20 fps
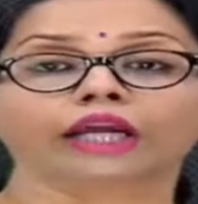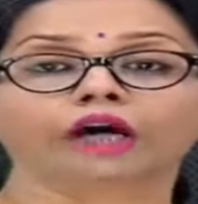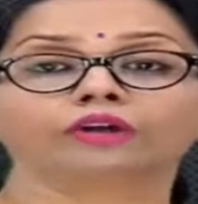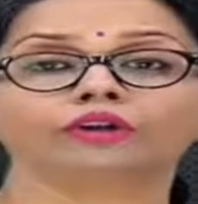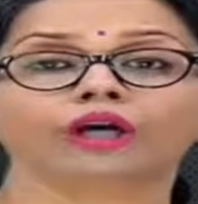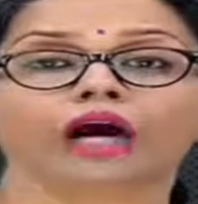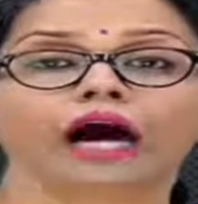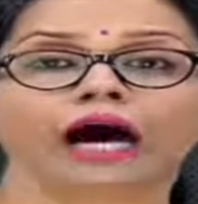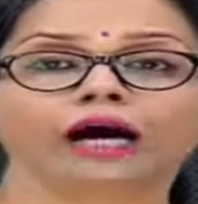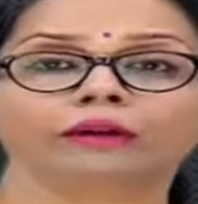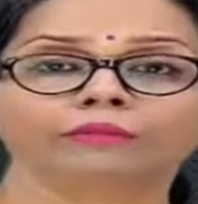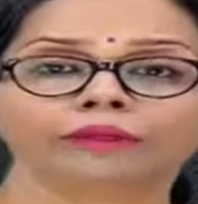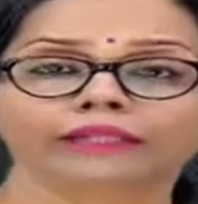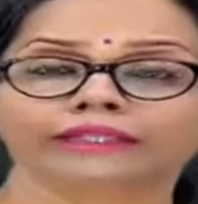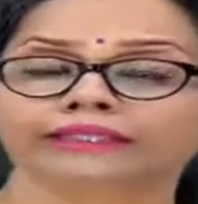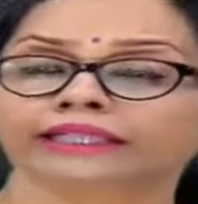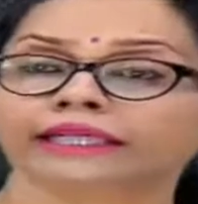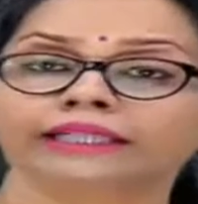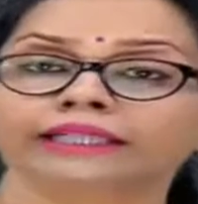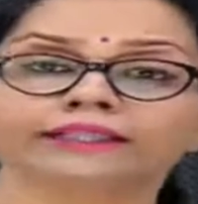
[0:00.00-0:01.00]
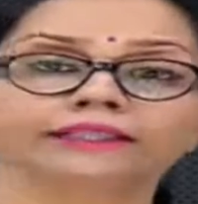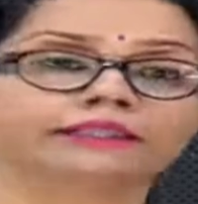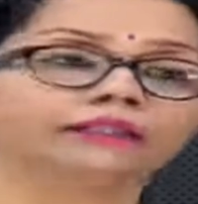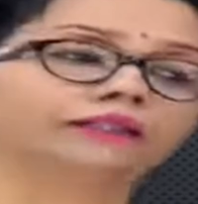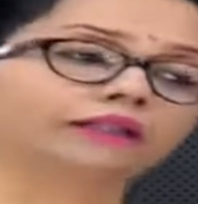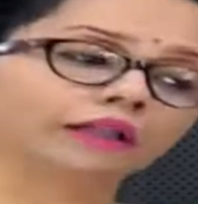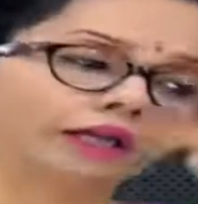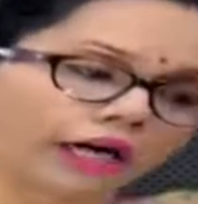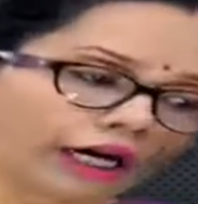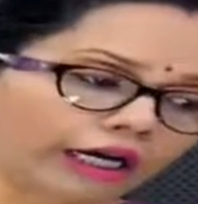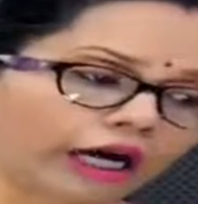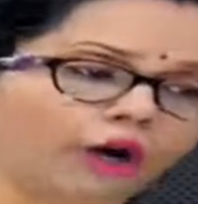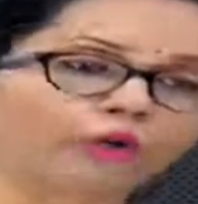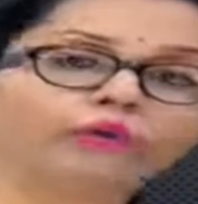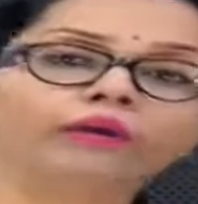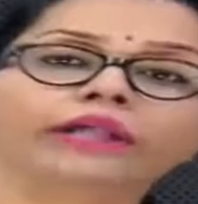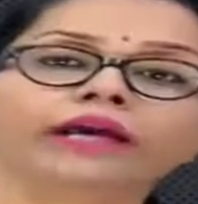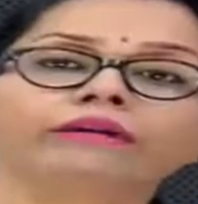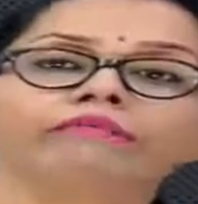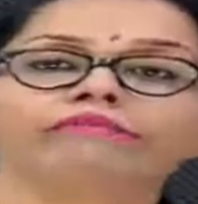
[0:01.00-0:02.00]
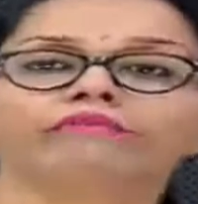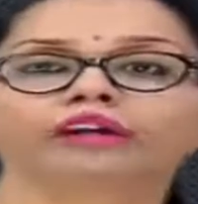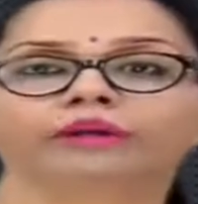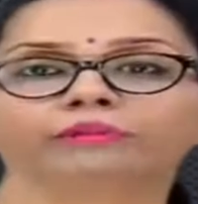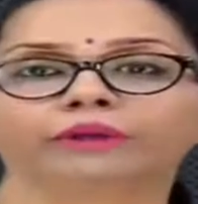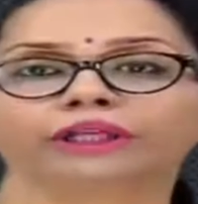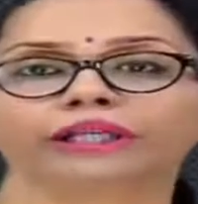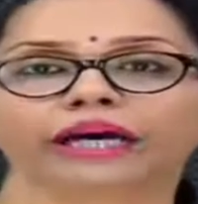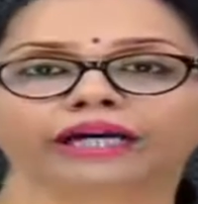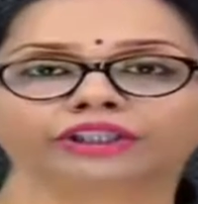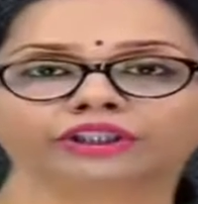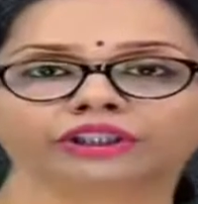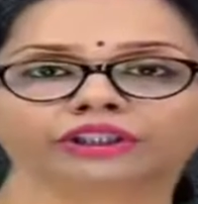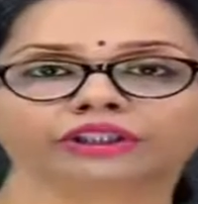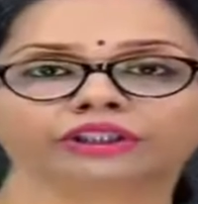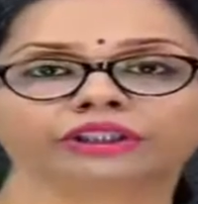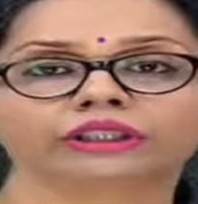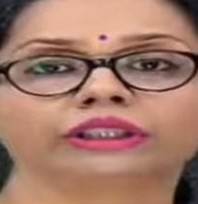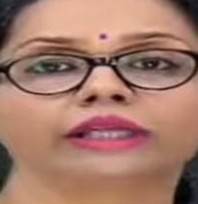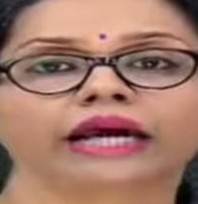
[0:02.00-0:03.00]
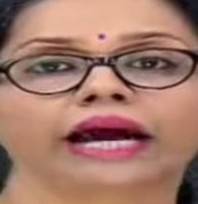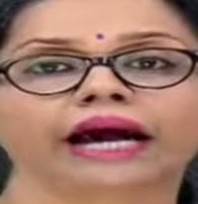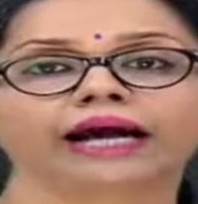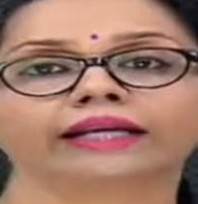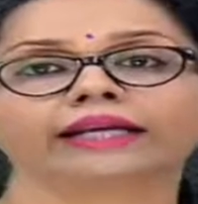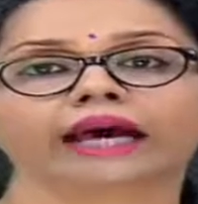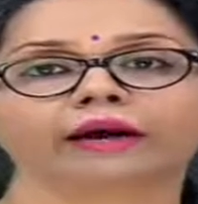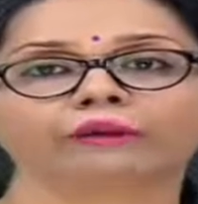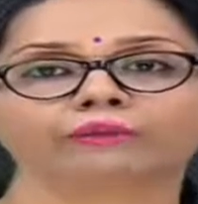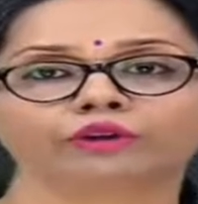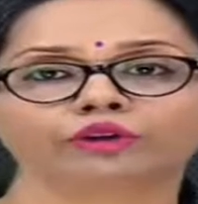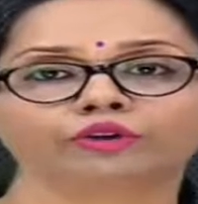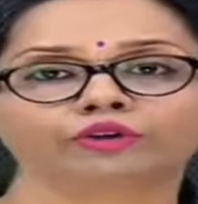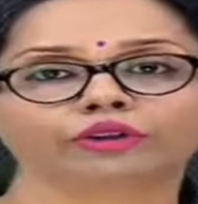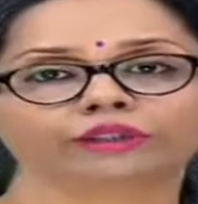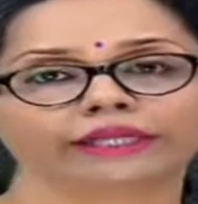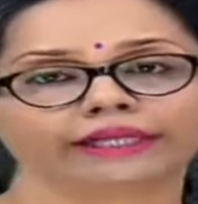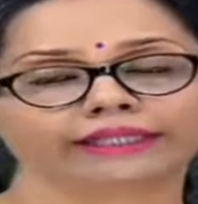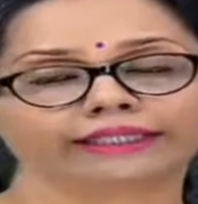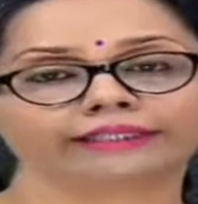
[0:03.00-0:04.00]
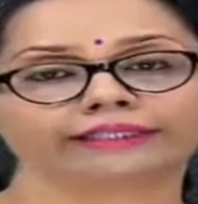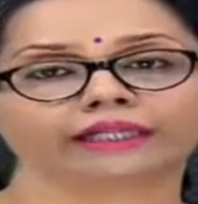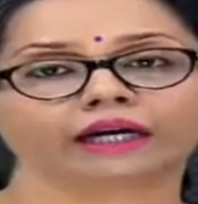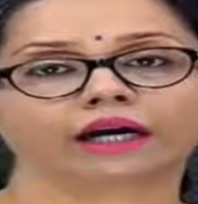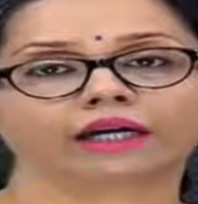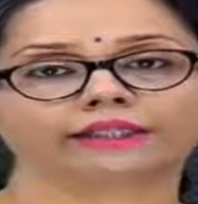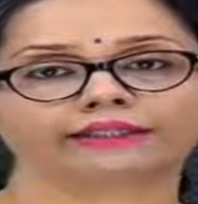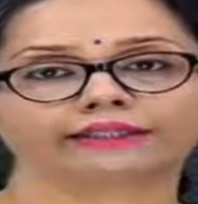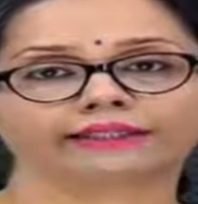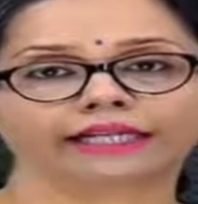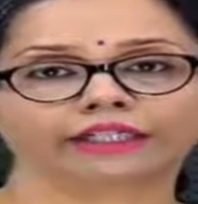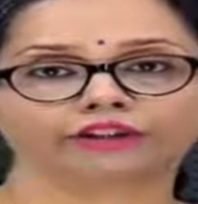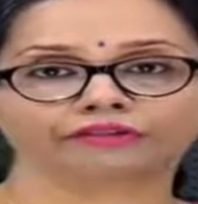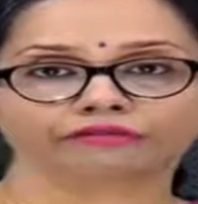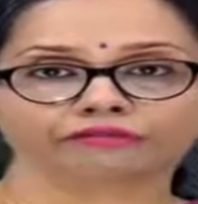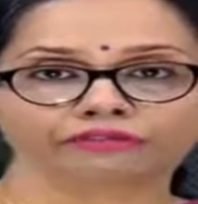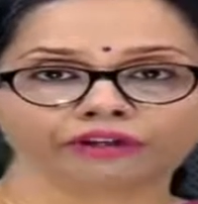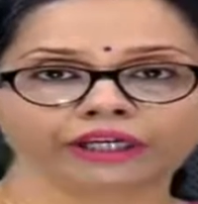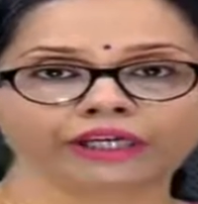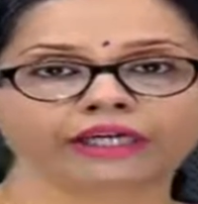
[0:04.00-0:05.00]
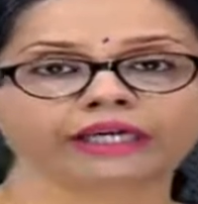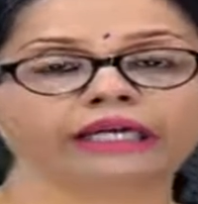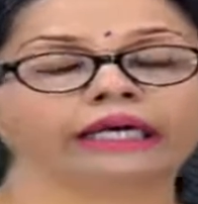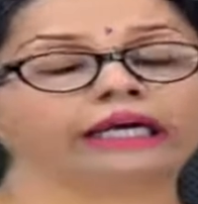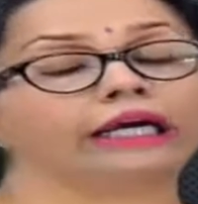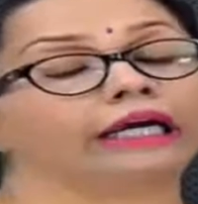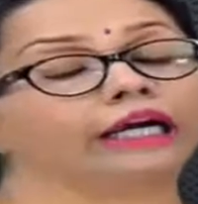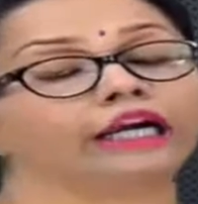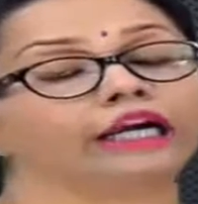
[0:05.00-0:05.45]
Now the RBCs around them will be digested, and gametocytes are set free,